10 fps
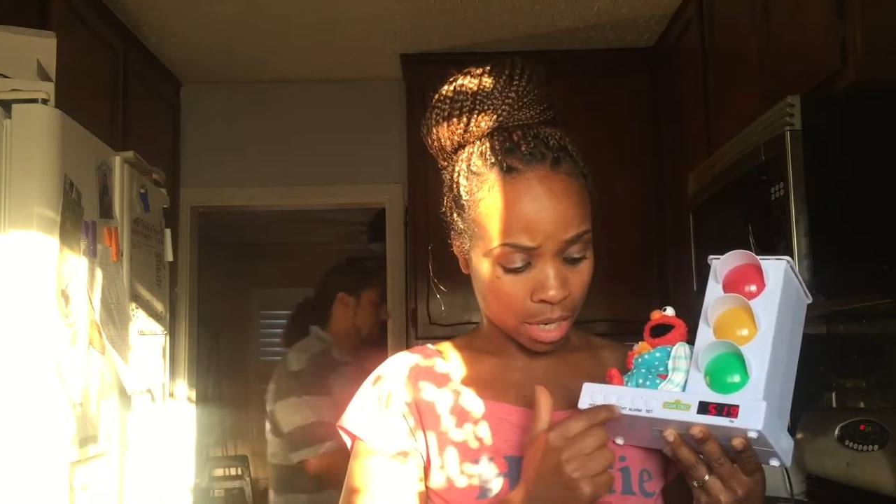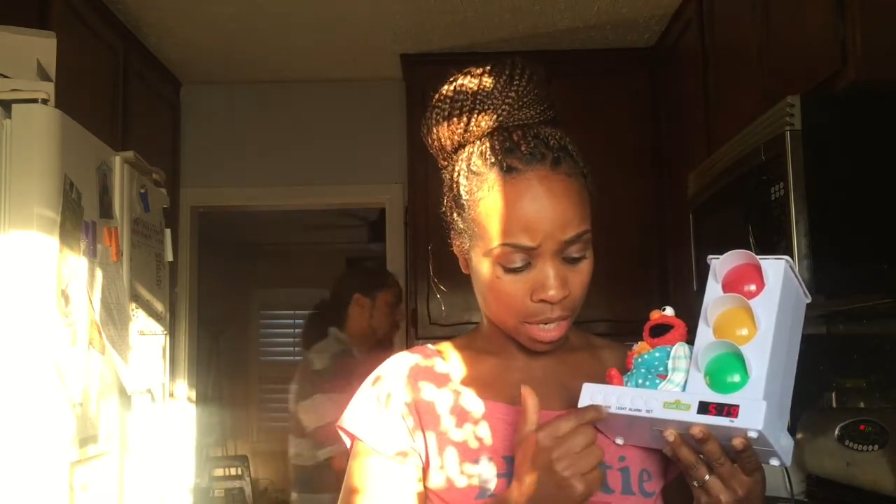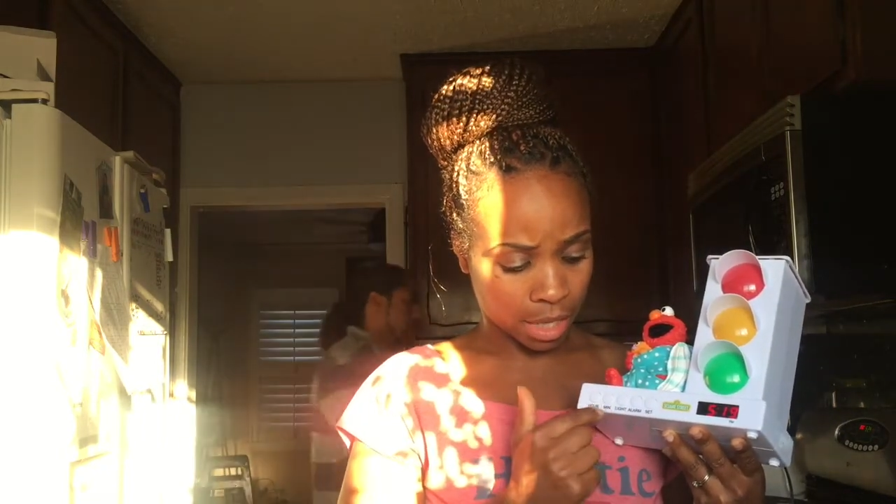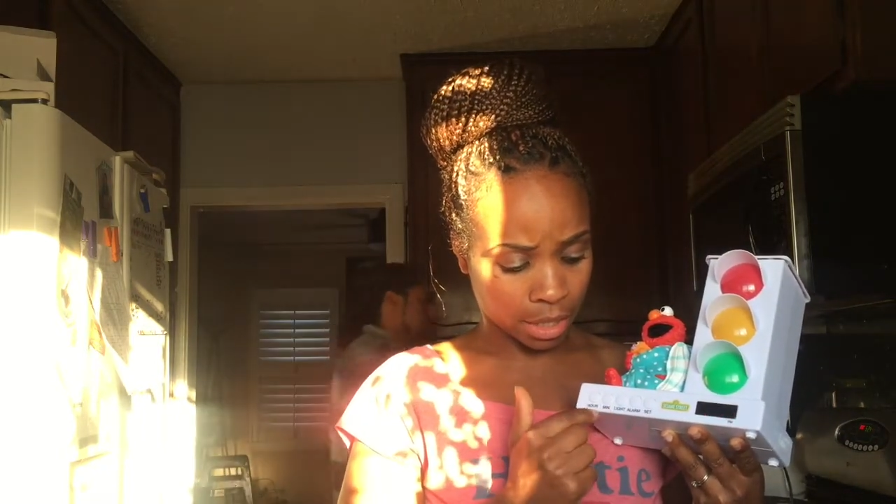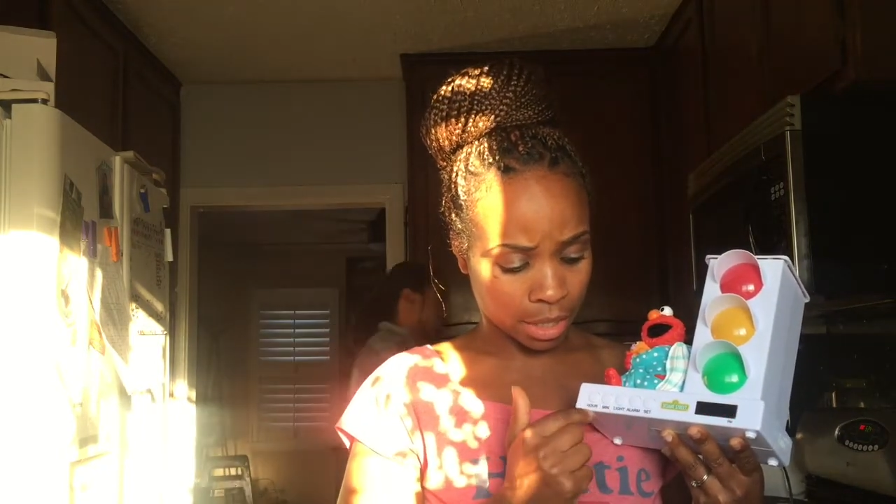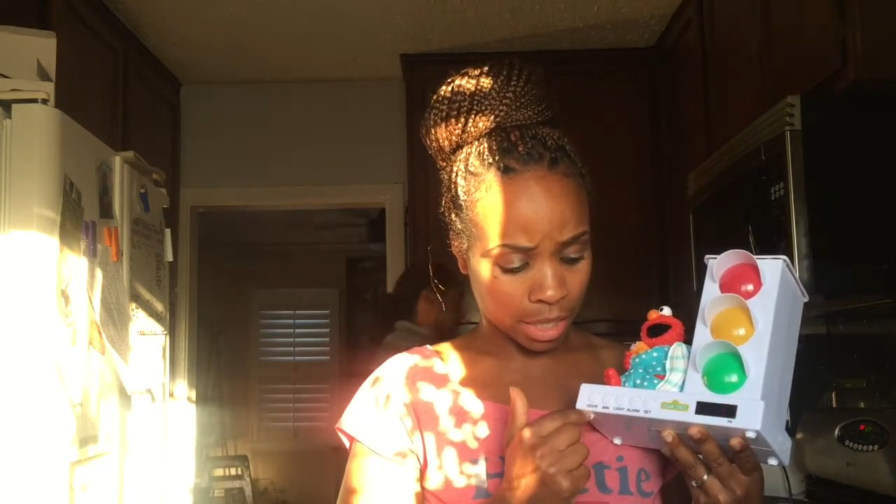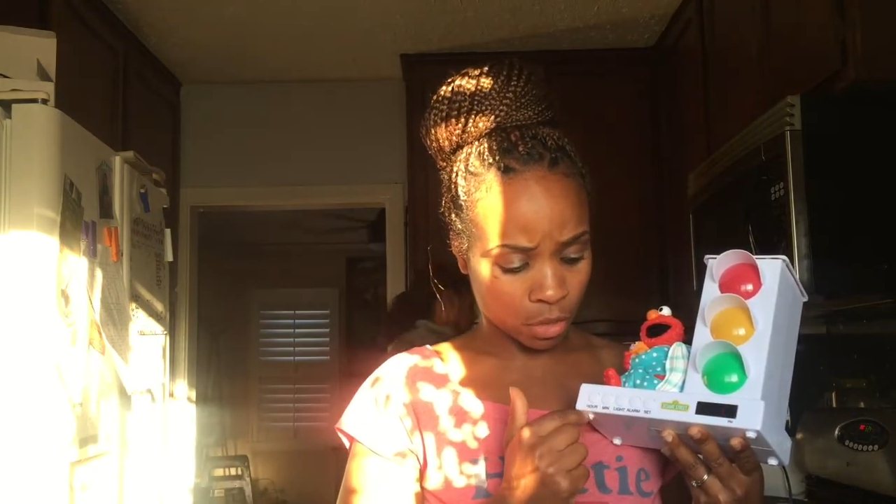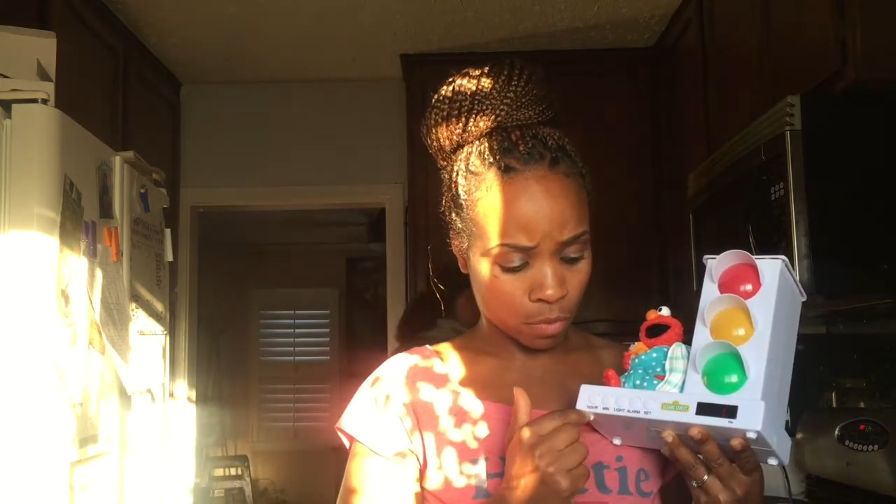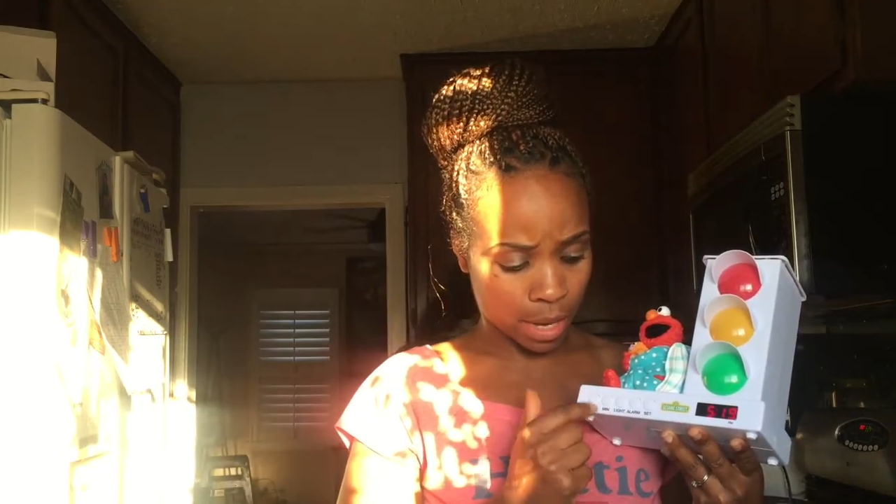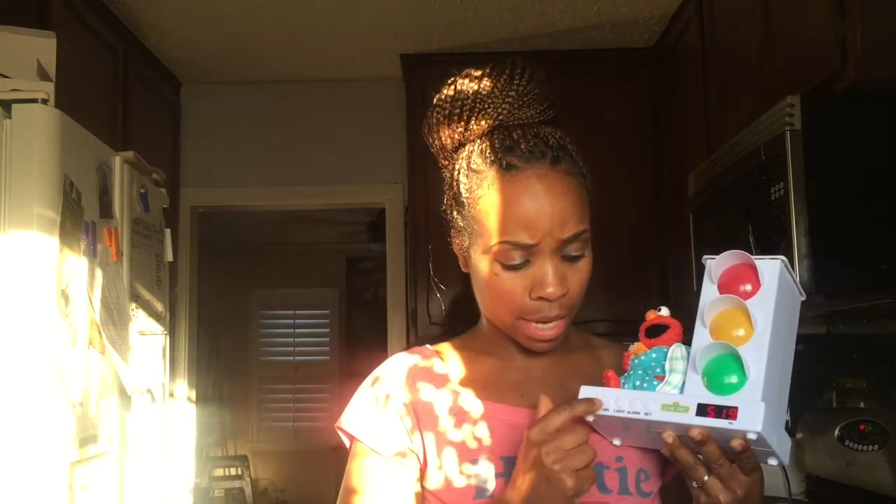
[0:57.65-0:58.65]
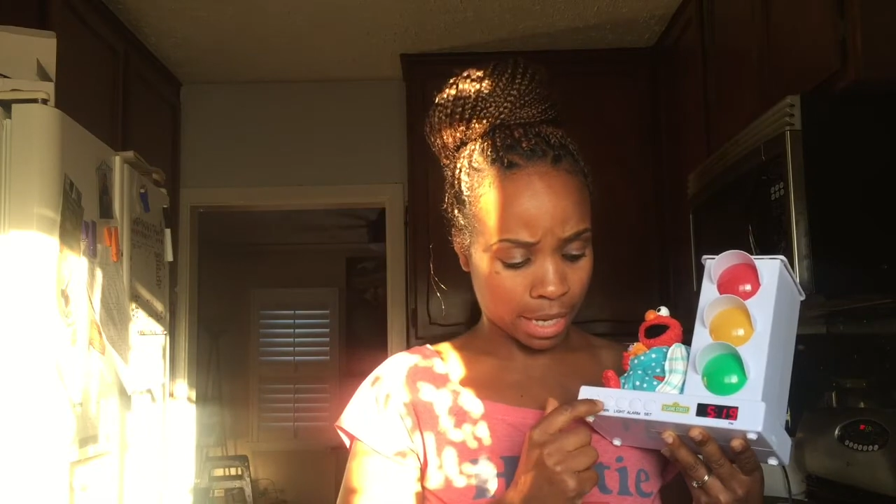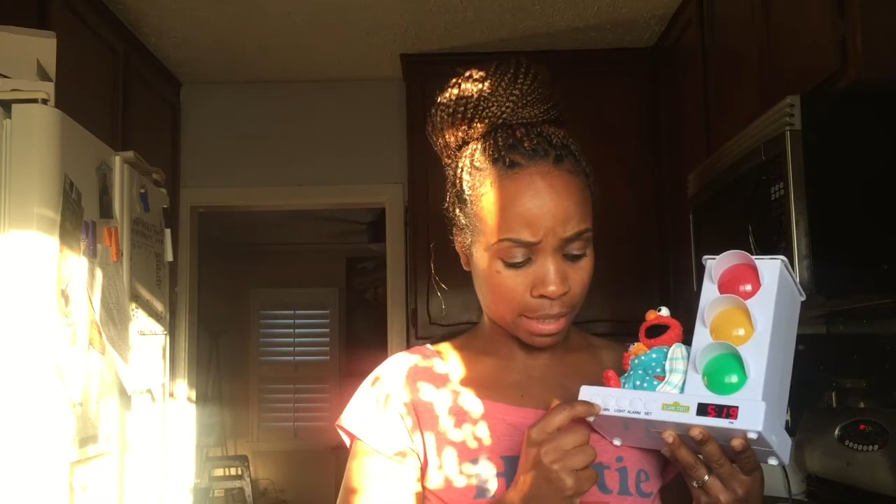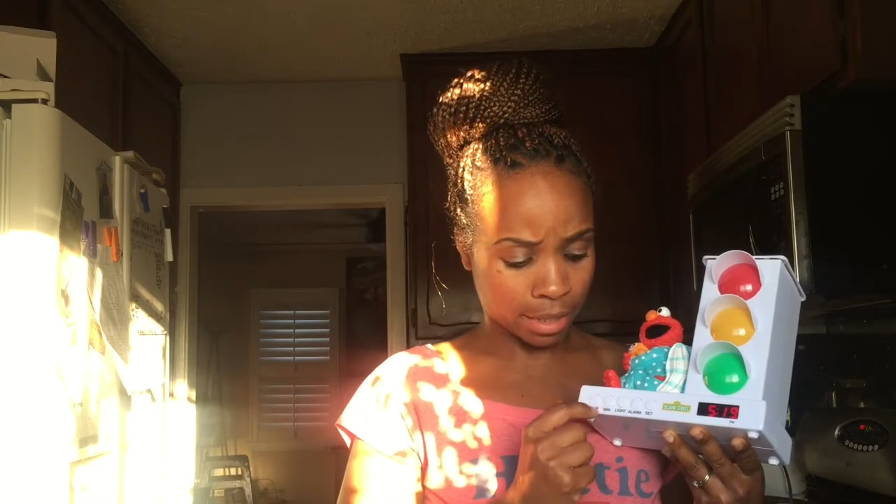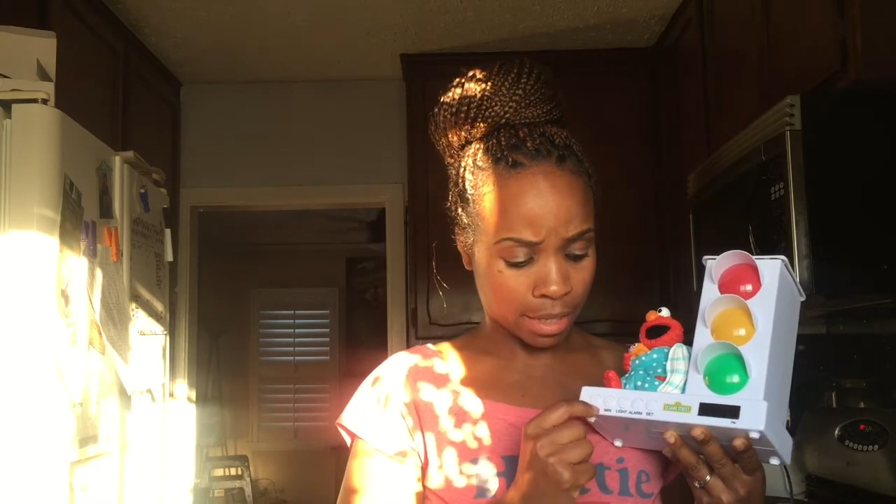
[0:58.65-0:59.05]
I hit set twice,